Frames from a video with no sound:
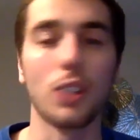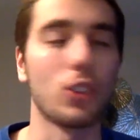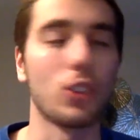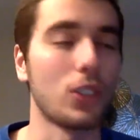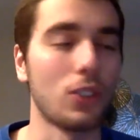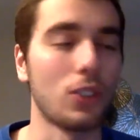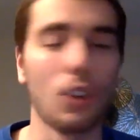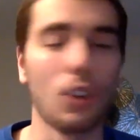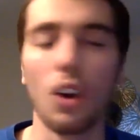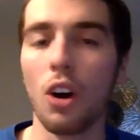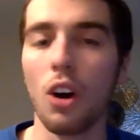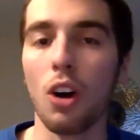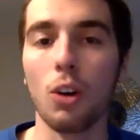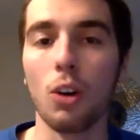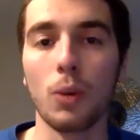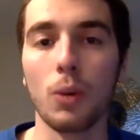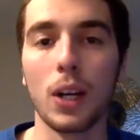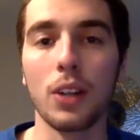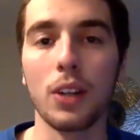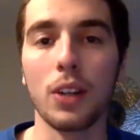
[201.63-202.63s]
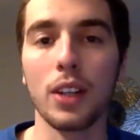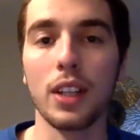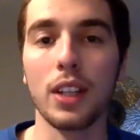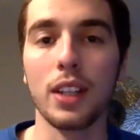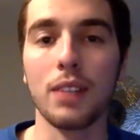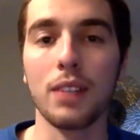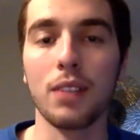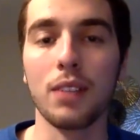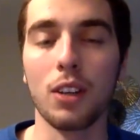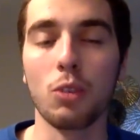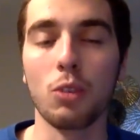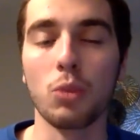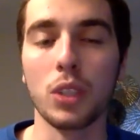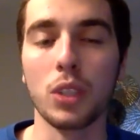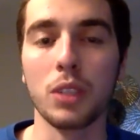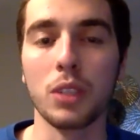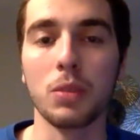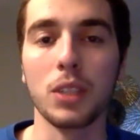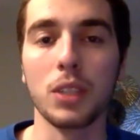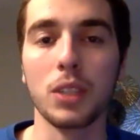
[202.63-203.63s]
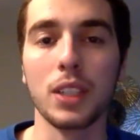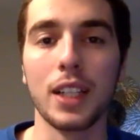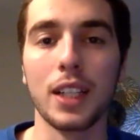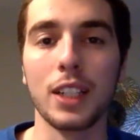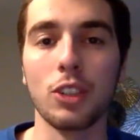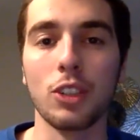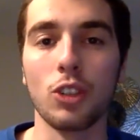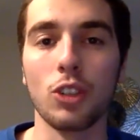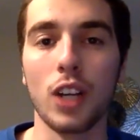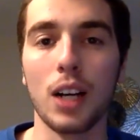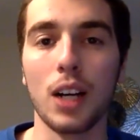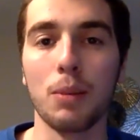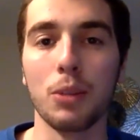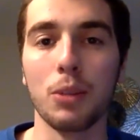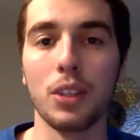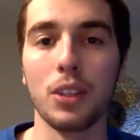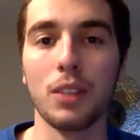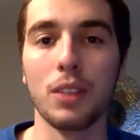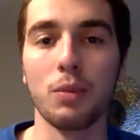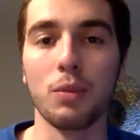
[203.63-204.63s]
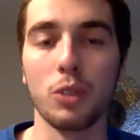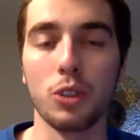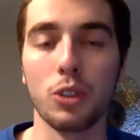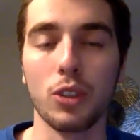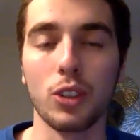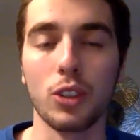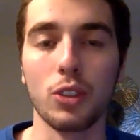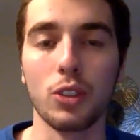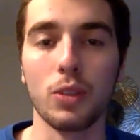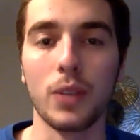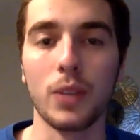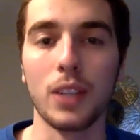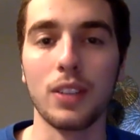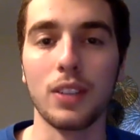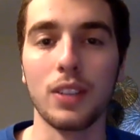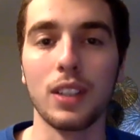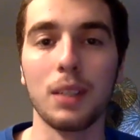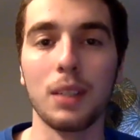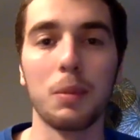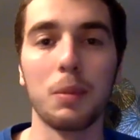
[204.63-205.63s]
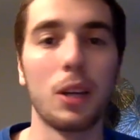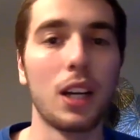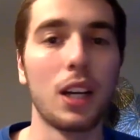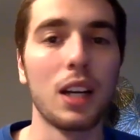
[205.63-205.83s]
Just all around, they've done a really, really nice job with the infrastructure of that team.